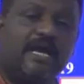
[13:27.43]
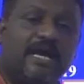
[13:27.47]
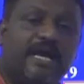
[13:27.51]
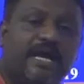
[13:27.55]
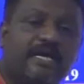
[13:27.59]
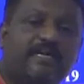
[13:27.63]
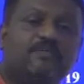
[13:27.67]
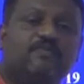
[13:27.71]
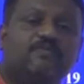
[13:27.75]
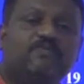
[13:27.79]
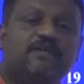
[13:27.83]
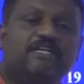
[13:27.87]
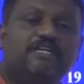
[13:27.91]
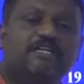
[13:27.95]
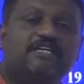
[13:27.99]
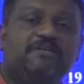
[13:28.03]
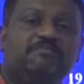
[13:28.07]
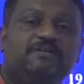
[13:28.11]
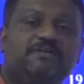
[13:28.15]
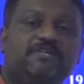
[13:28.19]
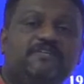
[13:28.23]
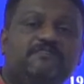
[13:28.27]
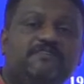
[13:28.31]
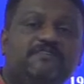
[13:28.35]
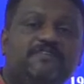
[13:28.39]
a
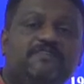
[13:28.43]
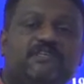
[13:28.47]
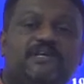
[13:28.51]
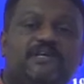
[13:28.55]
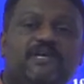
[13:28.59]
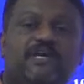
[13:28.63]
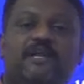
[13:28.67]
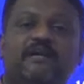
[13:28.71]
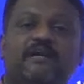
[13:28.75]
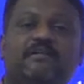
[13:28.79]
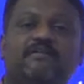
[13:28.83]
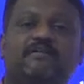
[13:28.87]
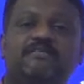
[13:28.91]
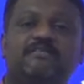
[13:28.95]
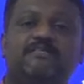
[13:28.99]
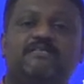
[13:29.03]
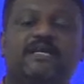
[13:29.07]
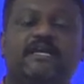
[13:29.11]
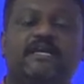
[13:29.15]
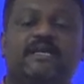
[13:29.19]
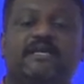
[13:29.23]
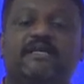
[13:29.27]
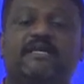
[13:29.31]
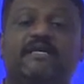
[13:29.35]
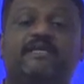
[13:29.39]
20-bit physical
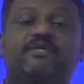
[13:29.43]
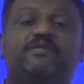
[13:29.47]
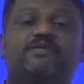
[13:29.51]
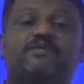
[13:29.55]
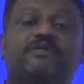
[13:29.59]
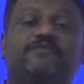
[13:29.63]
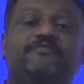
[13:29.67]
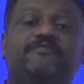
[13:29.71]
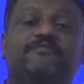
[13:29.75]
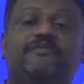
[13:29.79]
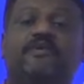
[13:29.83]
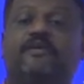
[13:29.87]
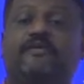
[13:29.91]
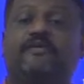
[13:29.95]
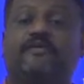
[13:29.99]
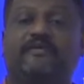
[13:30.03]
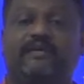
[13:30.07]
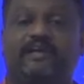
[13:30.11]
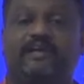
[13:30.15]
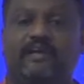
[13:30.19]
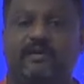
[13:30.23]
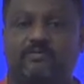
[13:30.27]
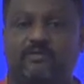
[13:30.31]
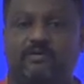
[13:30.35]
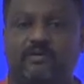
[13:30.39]
address in case of
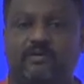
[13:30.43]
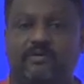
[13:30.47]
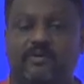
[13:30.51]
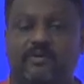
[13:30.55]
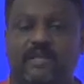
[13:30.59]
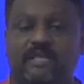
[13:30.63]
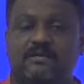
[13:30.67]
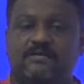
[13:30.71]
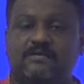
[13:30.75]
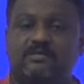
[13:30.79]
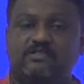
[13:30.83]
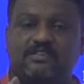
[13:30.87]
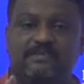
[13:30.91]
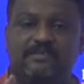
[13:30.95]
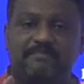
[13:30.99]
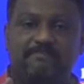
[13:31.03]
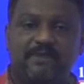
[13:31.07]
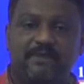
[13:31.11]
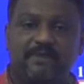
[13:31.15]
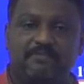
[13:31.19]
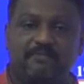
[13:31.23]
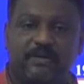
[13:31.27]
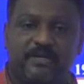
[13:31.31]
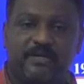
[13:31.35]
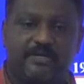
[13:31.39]
real mode.
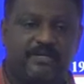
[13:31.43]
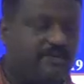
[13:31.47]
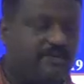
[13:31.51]
Simply what